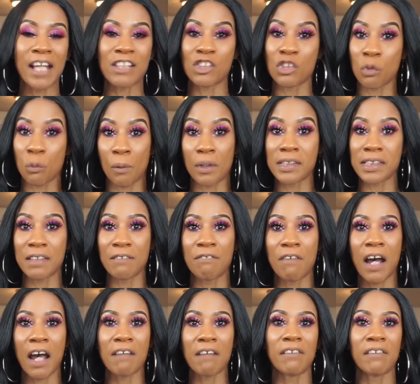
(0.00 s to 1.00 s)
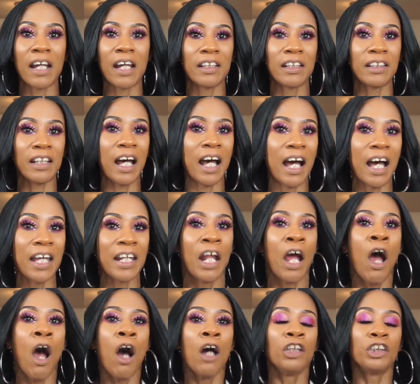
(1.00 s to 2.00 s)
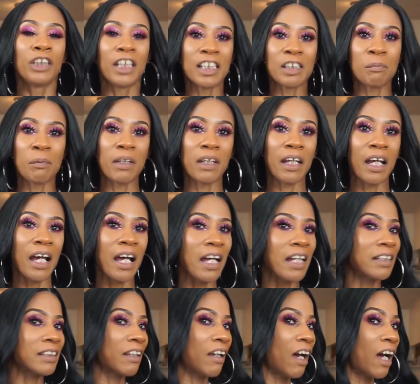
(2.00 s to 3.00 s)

at $25.99 just because,